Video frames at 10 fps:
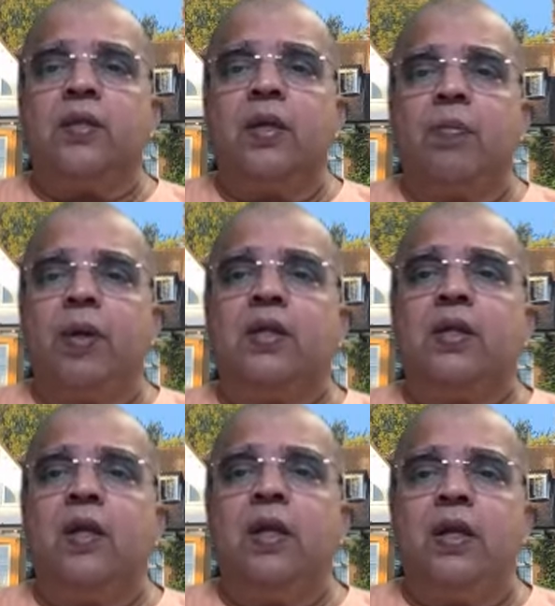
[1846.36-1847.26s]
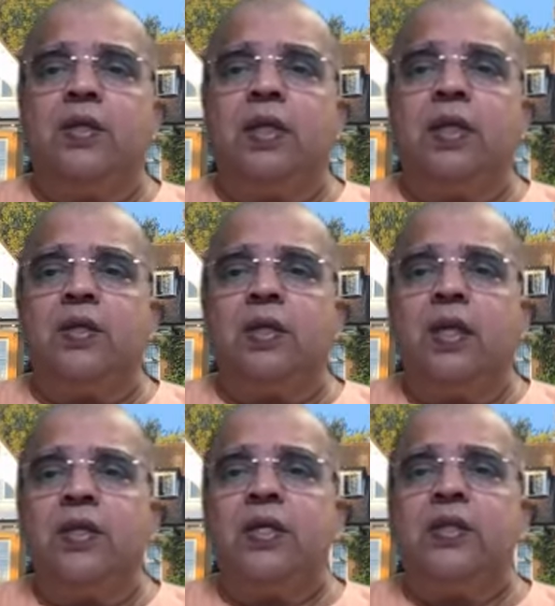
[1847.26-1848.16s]
depression, he has this, he
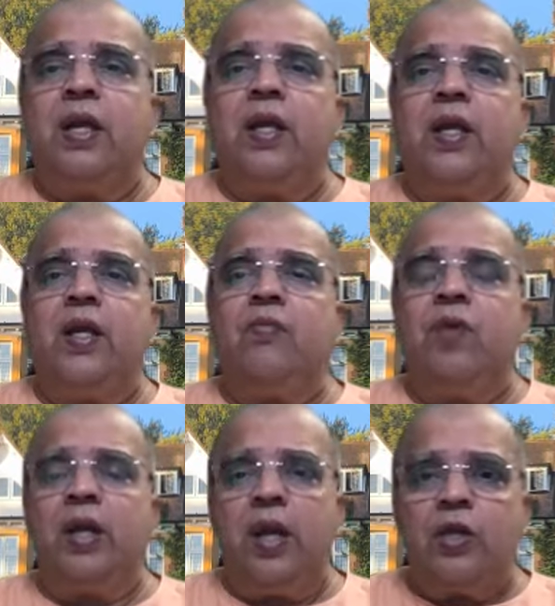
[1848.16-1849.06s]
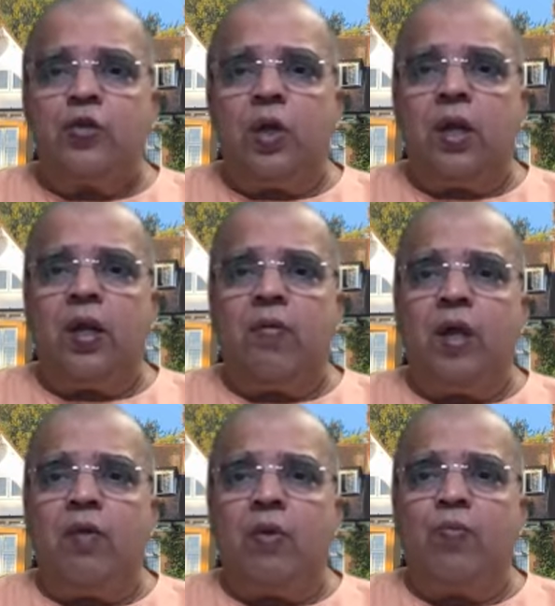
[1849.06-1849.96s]
has anxiety, he has worry. Naturally, we
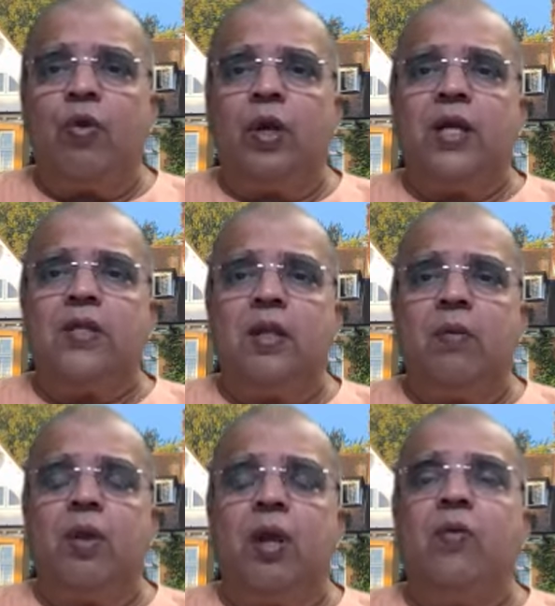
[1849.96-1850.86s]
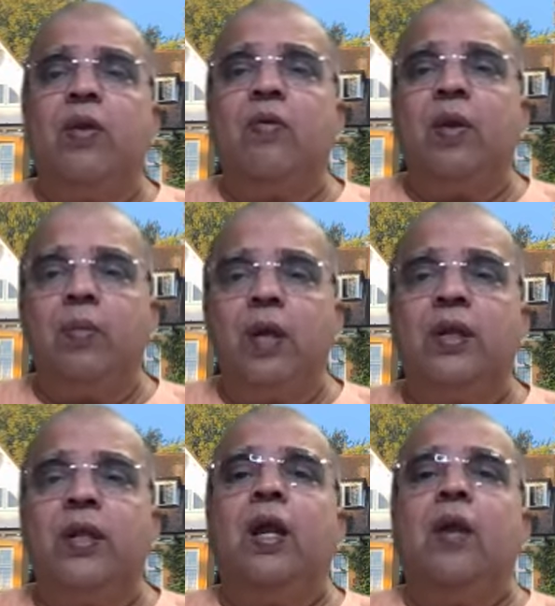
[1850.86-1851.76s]
have hypnotized him. Now he will be
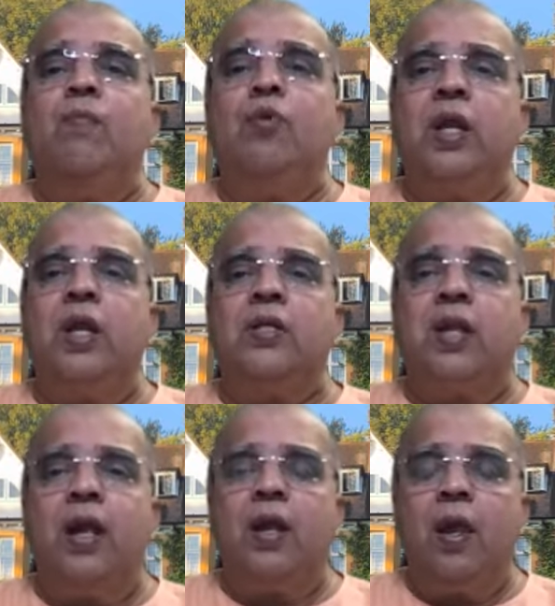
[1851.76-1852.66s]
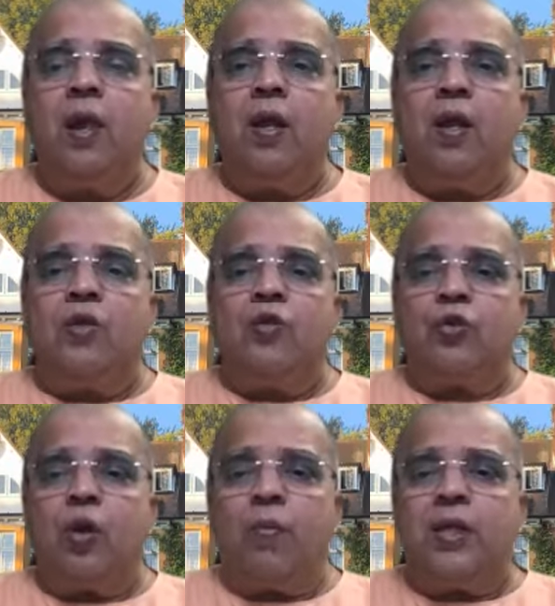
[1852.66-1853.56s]
in that hypnotic state. So
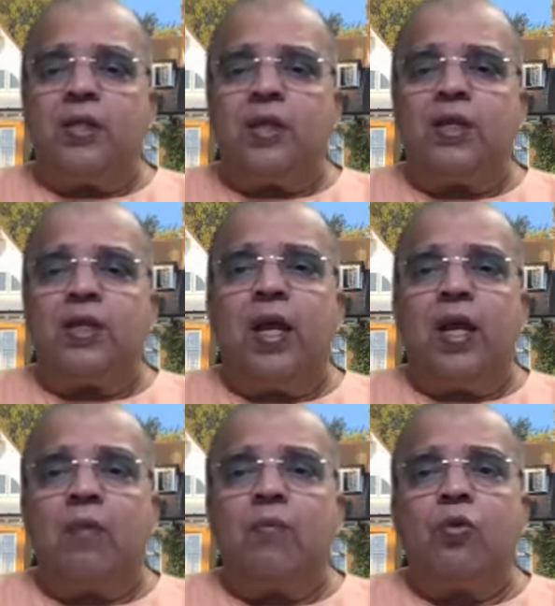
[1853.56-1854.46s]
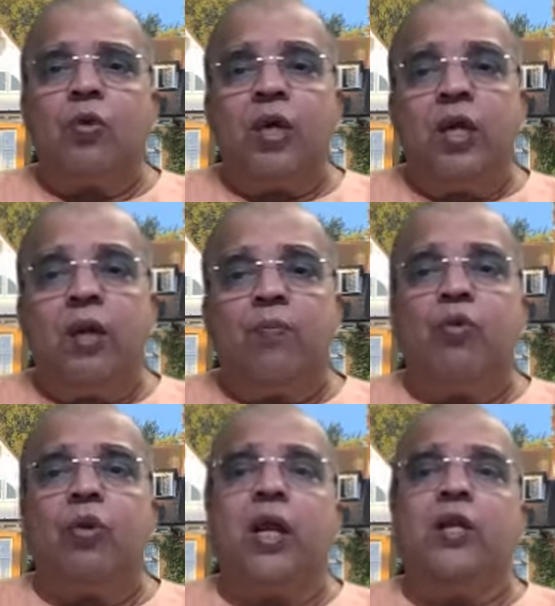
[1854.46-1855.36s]
Swamiji says, I come to
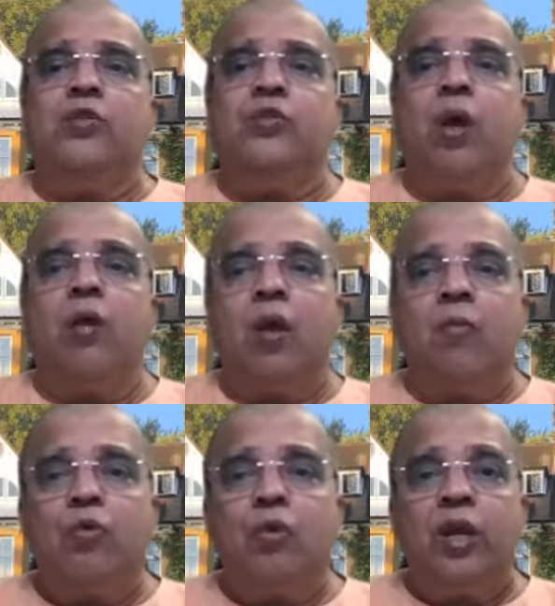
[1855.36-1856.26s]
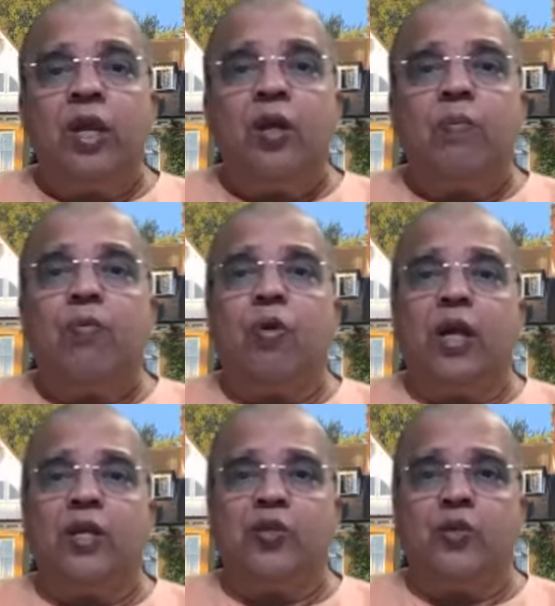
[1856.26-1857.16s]
dehypnotize you. I have come to
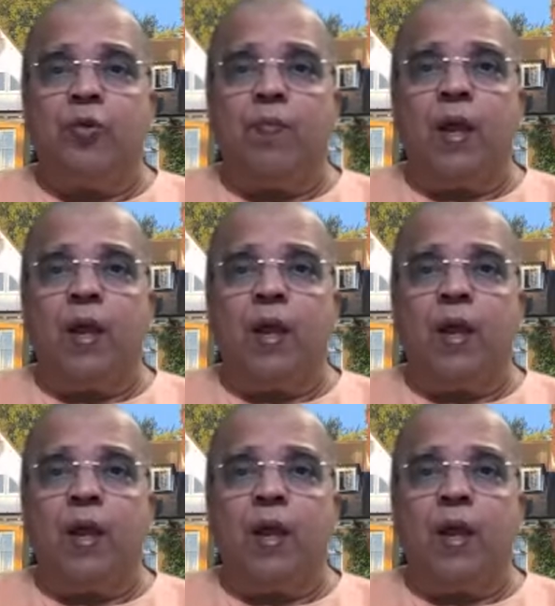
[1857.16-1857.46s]
dehypnotize you.